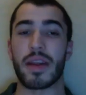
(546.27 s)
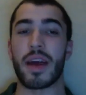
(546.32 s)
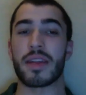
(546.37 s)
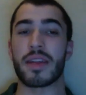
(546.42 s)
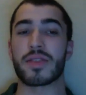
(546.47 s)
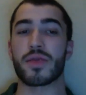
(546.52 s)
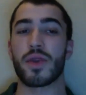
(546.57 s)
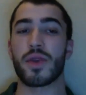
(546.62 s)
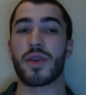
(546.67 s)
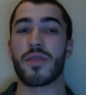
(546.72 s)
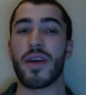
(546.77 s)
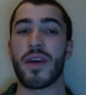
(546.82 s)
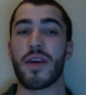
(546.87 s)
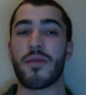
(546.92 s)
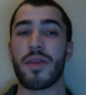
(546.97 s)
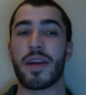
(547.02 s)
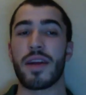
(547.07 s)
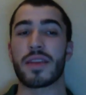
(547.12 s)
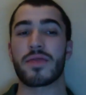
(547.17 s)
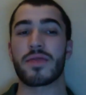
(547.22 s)
25
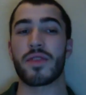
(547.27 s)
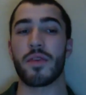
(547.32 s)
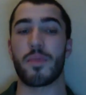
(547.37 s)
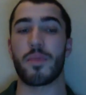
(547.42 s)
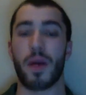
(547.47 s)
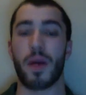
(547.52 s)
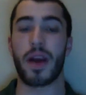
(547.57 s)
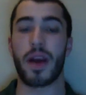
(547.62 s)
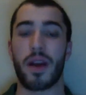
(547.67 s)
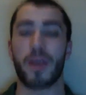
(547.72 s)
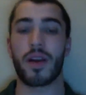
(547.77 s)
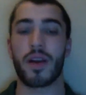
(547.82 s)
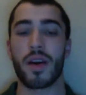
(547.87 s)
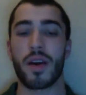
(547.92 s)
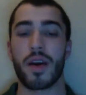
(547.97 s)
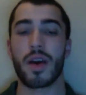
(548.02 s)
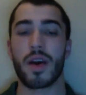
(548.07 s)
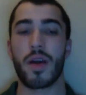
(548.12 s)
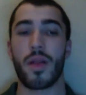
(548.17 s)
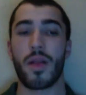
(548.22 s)
minutes for a player
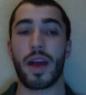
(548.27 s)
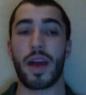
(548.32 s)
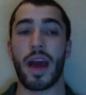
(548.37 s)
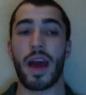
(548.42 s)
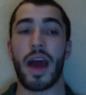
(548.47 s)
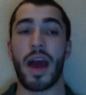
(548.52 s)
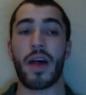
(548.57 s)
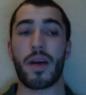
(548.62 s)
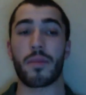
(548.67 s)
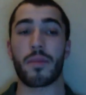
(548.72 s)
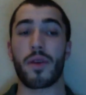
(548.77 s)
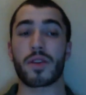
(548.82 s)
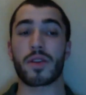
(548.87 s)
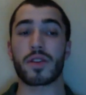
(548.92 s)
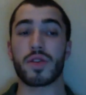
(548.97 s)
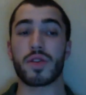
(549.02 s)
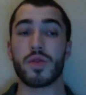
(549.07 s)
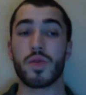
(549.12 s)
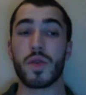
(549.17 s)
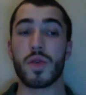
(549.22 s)
like Alec Burks,
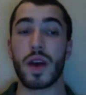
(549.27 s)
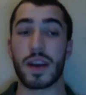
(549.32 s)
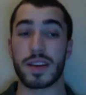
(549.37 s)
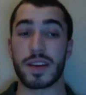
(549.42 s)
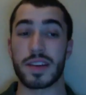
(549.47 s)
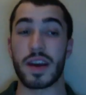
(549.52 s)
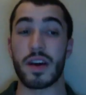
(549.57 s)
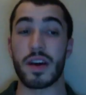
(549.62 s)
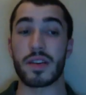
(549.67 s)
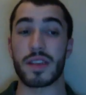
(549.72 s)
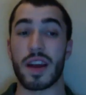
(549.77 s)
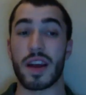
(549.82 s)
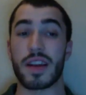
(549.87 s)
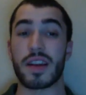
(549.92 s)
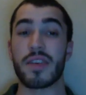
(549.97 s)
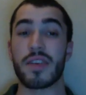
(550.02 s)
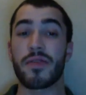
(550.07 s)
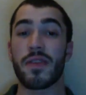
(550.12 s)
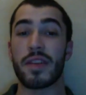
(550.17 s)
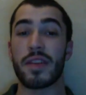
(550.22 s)
who excels on
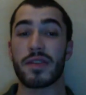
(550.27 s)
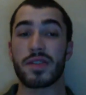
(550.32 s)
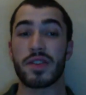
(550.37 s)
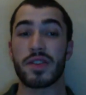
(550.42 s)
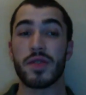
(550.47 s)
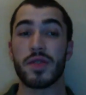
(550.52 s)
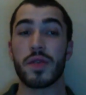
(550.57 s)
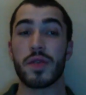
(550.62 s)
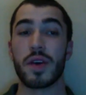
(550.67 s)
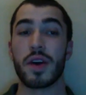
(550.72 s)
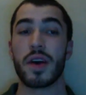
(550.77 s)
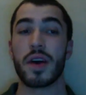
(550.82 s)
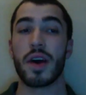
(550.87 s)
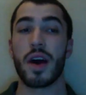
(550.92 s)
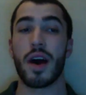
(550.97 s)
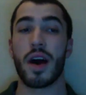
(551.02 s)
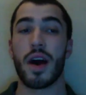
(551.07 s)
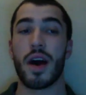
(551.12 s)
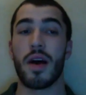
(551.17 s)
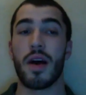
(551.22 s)
defense too.
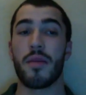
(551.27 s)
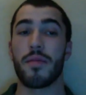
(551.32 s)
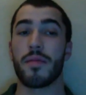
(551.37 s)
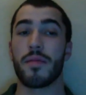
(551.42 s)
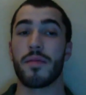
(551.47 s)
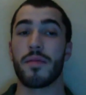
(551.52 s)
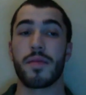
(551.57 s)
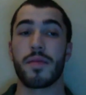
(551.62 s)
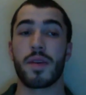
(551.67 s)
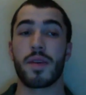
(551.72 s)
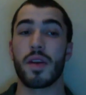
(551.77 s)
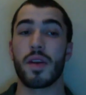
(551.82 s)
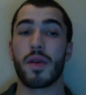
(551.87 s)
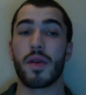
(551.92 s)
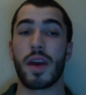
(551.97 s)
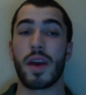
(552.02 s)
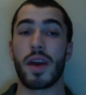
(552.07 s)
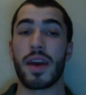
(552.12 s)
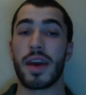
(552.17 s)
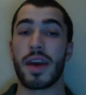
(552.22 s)

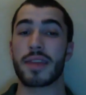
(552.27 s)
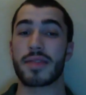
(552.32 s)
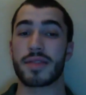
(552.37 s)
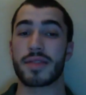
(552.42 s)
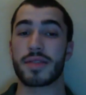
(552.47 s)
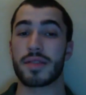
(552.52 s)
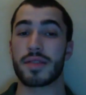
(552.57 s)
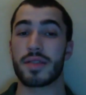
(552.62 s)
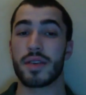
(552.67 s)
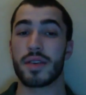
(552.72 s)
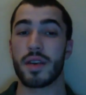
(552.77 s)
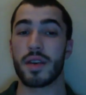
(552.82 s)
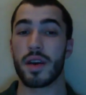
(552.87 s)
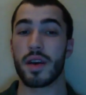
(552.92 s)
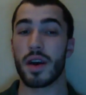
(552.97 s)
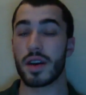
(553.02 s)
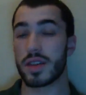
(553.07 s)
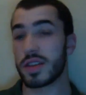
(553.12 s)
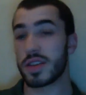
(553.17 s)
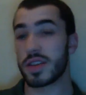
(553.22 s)
He gets
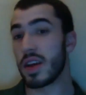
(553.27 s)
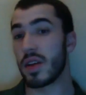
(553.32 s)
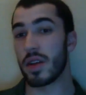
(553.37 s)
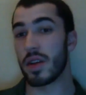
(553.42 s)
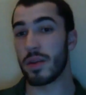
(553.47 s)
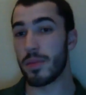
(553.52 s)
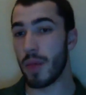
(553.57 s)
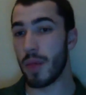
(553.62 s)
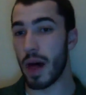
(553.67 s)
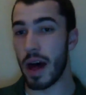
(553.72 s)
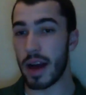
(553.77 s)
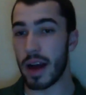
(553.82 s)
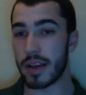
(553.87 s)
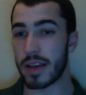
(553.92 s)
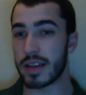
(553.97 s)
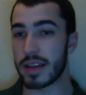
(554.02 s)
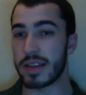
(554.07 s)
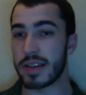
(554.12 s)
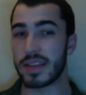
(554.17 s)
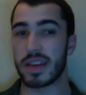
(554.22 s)
a steal and a block.
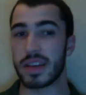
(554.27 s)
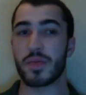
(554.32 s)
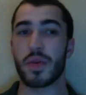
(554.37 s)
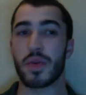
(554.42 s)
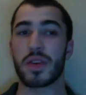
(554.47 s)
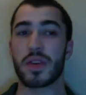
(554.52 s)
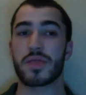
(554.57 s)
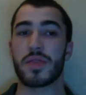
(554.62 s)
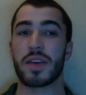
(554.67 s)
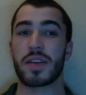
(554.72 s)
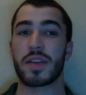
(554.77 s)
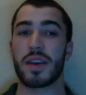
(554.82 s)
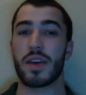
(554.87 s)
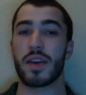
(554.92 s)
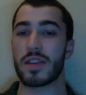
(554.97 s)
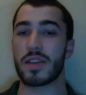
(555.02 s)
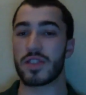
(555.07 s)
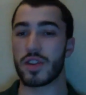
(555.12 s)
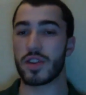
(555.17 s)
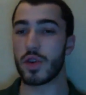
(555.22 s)
That's 6 points right there.
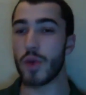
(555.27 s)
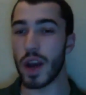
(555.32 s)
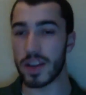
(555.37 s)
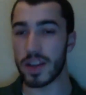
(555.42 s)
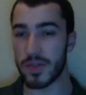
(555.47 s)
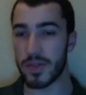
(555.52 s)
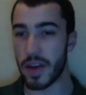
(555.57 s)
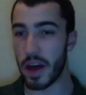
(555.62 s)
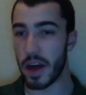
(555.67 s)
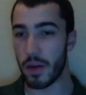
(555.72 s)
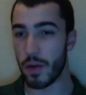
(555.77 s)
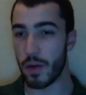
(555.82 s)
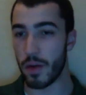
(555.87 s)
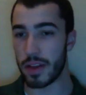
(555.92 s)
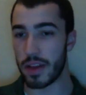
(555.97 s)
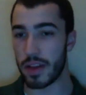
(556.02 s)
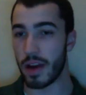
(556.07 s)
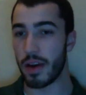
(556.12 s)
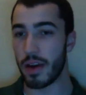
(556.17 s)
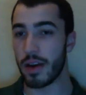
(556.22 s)
That's 2x value right
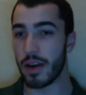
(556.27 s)
there.